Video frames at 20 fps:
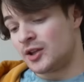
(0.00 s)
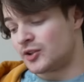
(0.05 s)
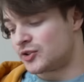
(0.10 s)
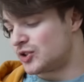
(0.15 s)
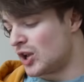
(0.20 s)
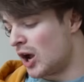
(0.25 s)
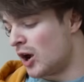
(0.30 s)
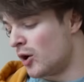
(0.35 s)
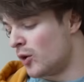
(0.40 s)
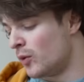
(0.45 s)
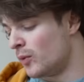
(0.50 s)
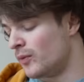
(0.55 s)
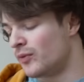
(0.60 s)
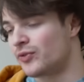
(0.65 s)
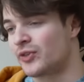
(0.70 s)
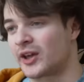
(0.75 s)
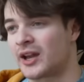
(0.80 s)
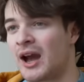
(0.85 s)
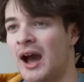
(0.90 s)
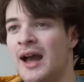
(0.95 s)
So
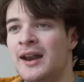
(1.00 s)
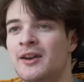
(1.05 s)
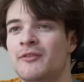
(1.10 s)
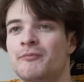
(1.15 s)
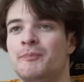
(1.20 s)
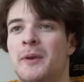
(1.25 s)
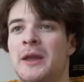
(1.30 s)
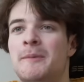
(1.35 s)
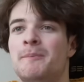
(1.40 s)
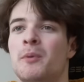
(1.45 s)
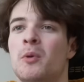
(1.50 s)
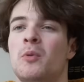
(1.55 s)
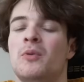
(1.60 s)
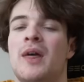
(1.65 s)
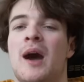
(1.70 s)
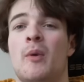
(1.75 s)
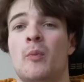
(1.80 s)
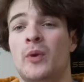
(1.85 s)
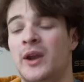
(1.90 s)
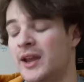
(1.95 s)
the kind of people
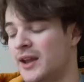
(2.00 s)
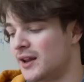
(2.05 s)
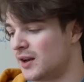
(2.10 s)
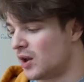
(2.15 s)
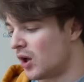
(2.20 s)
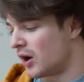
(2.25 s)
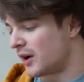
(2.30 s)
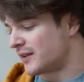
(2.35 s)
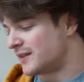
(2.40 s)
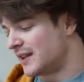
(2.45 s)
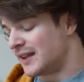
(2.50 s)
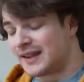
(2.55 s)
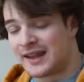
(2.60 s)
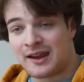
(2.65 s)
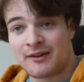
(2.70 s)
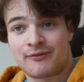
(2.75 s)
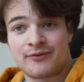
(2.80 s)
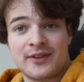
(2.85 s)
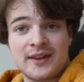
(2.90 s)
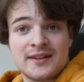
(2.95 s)
that we look to
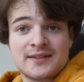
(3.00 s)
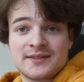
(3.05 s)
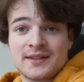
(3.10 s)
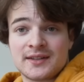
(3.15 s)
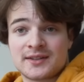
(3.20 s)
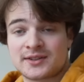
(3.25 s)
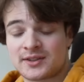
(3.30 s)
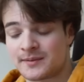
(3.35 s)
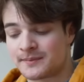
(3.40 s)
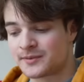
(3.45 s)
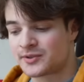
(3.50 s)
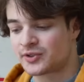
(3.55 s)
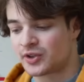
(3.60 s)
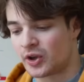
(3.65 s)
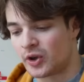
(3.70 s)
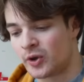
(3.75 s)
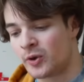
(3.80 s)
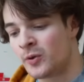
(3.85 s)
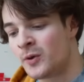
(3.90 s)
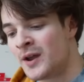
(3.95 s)
give these systems
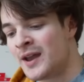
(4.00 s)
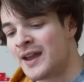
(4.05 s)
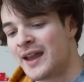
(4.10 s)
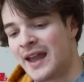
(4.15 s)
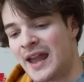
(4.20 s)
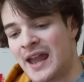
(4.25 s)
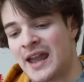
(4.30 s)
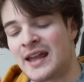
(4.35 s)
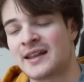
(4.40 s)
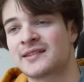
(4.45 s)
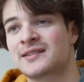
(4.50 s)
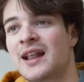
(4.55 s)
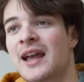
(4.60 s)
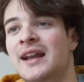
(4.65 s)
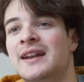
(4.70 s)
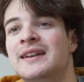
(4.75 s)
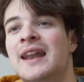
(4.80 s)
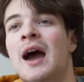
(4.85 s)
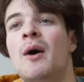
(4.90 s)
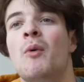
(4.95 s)
to is
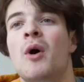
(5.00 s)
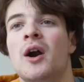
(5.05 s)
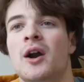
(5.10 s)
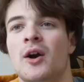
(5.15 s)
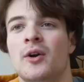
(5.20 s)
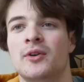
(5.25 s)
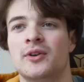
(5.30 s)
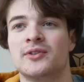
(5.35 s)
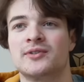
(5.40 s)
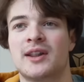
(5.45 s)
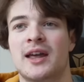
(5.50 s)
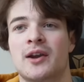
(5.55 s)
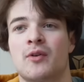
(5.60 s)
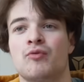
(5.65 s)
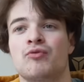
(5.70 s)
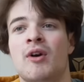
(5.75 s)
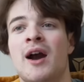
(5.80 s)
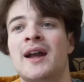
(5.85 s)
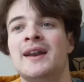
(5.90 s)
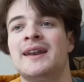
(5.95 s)
like network owners. Like
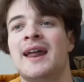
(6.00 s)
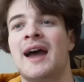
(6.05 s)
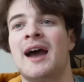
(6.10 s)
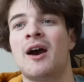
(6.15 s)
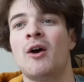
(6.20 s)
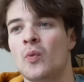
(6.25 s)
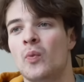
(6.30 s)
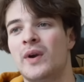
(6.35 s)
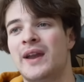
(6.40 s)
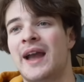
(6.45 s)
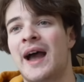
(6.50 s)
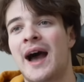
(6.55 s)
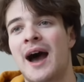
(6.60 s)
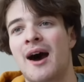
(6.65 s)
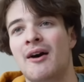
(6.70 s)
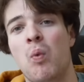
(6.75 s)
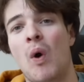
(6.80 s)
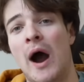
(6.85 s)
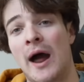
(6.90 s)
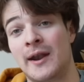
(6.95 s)
right now, we
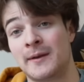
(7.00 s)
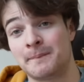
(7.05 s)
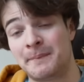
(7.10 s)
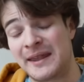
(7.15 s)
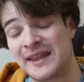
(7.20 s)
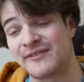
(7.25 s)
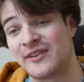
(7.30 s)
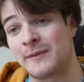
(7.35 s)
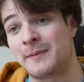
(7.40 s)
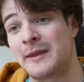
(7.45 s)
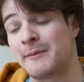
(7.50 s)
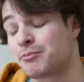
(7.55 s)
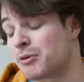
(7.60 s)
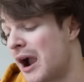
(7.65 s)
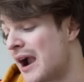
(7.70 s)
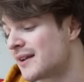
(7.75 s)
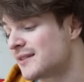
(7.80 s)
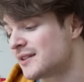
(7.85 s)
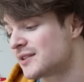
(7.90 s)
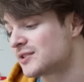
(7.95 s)
have one PvP
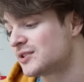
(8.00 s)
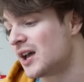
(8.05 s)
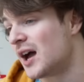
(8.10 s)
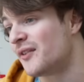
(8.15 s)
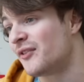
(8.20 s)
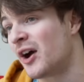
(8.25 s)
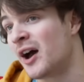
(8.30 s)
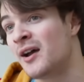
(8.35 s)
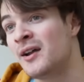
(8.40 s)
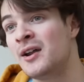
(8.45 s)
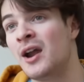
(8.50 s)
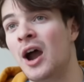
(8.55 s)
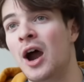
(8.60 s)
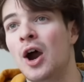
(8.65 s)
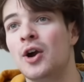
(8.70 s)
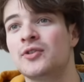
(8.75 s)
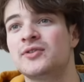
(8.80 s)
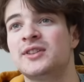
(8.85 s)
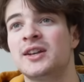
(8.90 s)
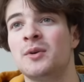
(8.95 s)
practice server
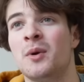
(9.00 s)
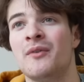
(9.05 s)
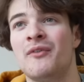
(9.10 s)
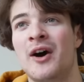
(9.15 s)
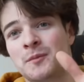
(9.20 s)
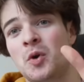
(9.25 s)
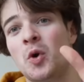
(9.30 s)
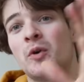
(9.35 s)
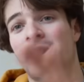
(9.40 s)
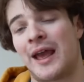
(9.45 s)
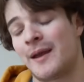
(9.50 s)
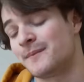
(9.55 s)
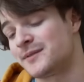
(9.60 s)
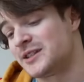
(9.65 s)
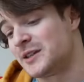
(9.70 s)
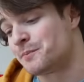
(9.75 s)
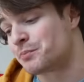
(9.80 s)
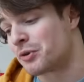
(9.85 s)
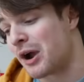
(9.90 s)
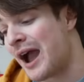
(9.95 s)
hosting with us called
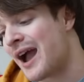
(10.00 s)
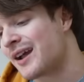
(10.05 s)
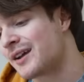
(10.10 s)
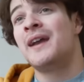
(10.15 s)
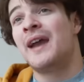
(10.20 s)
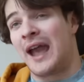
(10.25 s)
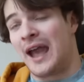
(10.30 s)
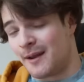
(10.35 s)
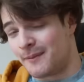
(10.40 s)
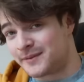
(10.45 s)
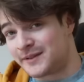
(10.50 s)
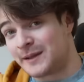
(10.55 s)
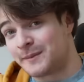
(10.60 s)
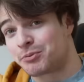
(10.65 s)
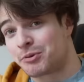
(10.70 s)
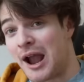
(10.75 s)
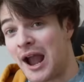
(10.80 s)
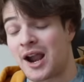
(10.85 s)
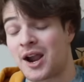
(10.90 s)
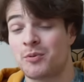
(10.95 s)
MC Prac. MC
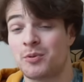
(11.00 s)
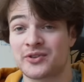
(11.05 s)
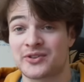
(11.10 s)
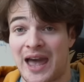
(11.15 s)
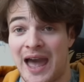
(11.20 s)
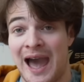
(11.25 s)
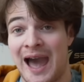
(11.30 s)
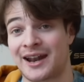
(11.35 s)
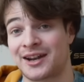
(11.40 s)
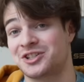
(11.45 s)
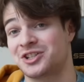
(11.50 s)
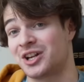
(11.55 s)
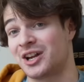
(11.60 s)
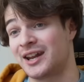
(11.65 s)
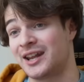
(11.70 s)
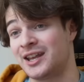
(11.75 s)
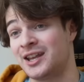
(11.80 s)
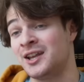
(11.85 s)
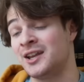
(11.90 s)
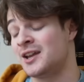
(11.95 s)
Prac was
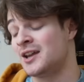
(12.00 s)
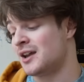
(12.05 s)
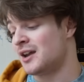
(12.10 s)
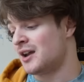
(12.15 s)
actually